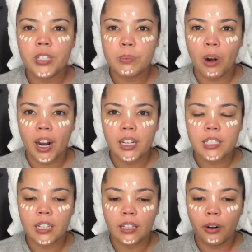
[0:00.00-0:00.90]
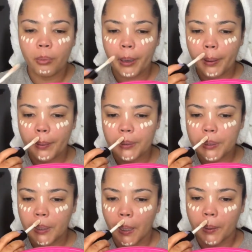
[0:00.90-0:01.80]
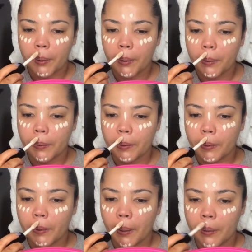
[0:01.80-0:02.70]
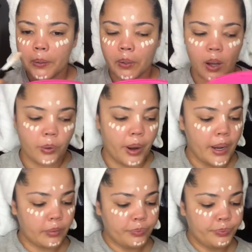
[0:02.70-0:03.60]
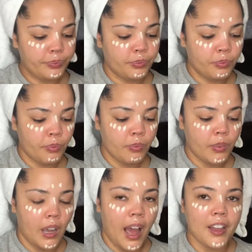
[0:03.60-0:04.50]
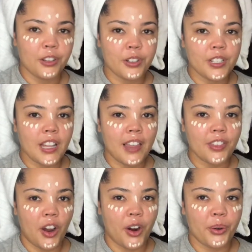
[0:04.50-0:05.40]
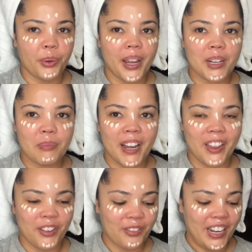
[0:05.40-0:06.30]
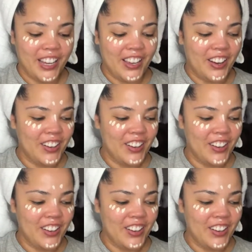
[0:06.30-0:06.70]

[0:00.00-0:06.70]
Product a little bit goes such a long way. I learned that the hard way in my other video.